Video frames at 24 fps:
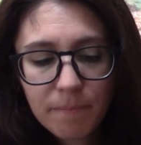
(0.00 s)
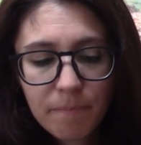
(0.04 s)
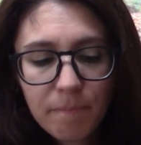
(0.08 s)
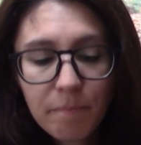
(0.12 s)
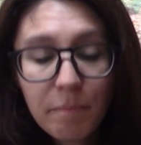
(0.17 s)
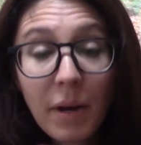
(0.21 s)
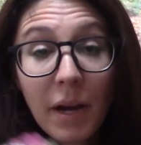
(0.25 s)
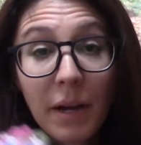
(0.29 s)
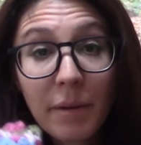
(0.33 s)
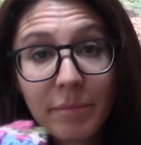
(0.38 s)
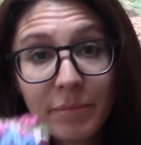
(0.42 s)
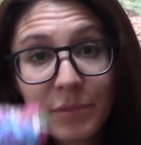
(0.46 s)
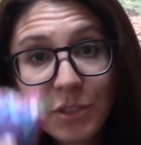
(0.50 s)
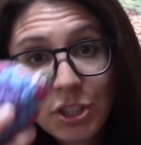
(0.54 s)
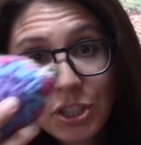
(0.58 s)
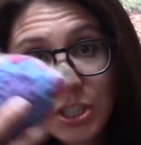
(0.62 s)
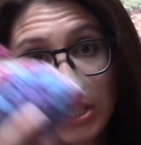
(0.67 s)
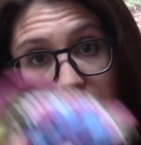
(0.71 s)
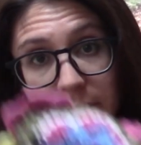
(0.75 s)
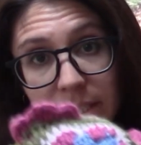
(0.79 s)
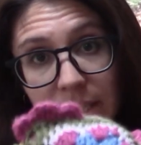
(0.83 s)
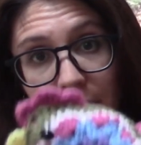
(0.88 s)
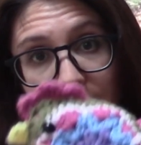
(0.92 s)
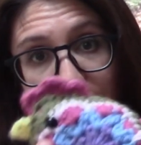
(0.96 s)
But she
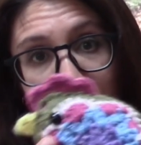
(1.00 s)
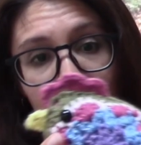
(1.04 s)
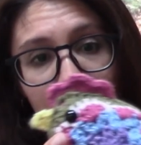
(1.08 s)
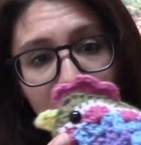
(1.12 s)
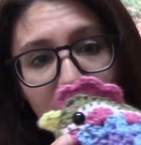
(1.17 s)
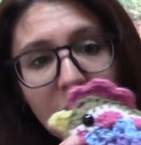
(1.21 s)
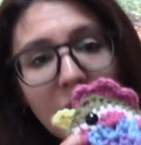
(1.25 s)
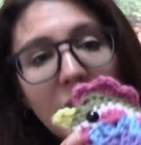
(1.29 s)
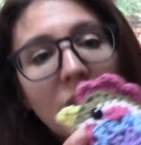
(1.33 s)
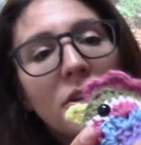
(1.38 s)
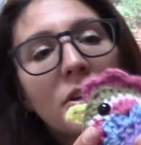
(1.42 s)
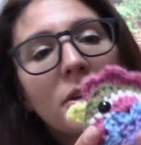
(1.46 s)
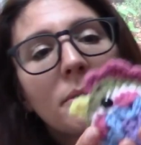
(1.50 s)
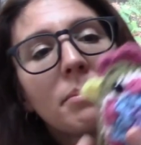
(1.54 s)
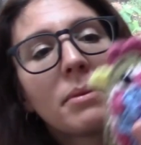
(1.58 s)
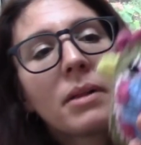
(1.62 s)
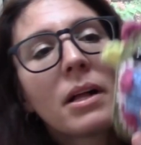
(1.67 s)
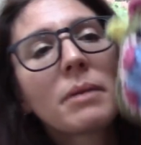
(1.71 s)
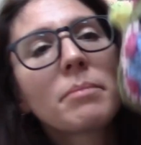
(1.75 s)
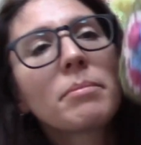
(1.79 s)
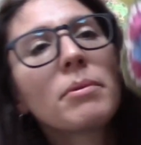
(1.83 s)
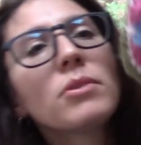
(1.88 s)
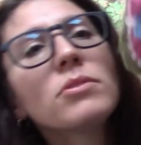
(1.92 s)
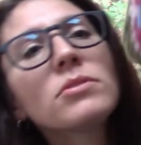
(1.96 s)
does have it free on a
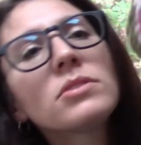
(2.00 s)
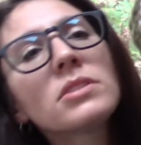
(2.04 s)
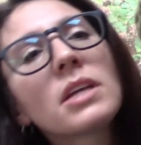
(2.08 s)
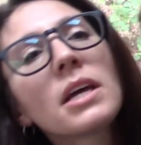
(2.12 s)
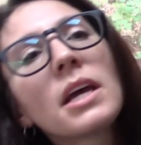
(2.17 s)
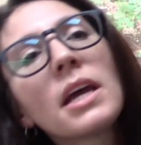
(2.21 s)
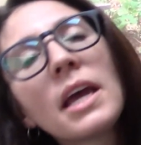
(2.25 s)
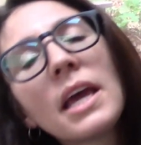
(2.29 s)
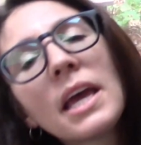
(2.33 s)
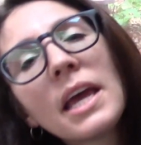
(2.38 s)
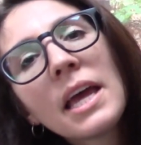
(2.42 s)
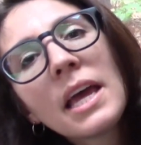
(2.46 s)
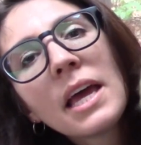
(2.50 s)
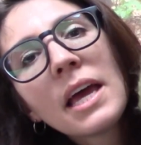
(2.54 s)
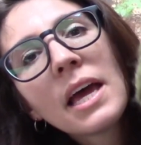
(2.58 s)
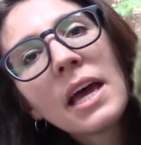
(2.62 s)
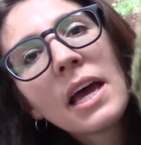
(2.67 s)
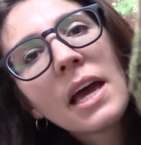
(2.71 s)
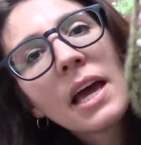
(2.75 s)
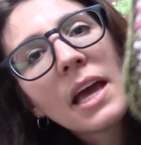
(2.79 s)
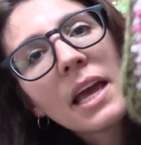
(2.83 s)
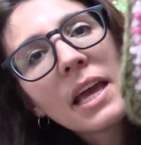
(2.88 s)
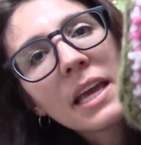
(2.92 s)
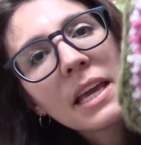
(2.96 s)
blog post.
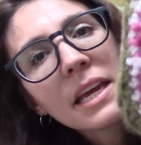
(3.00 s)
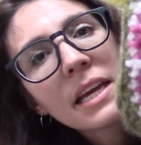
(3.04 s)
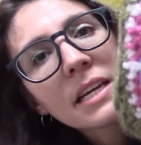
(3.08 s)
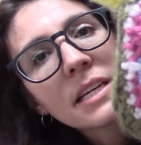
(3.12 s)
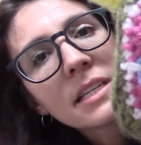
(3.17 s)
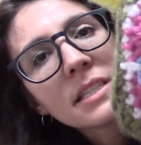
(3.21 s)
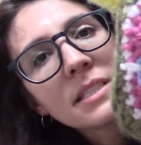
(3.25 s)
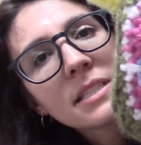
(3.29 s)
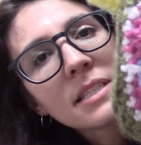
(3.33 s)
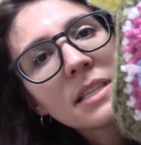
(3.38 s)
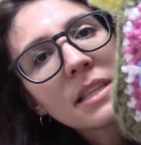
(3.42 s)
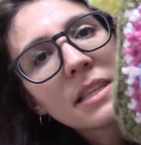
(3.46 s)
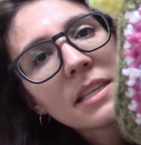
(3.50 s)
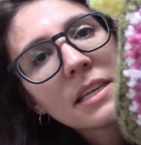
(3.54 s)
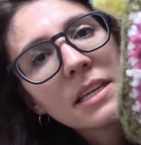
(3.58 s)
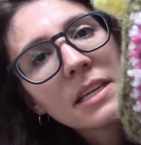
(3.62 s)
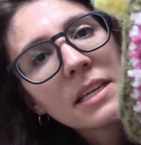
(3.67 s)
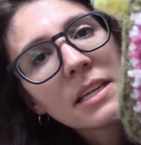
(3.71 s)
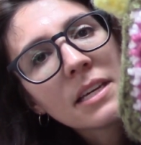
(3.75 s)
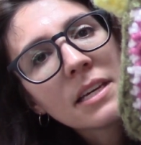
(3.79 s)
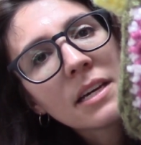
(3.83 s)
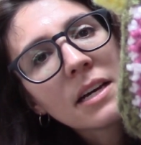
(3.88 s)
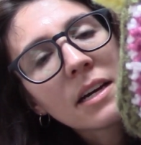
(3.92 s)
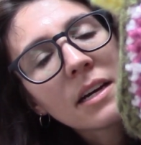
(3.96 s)
And
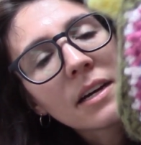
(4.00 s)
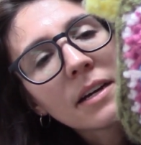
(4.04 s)
the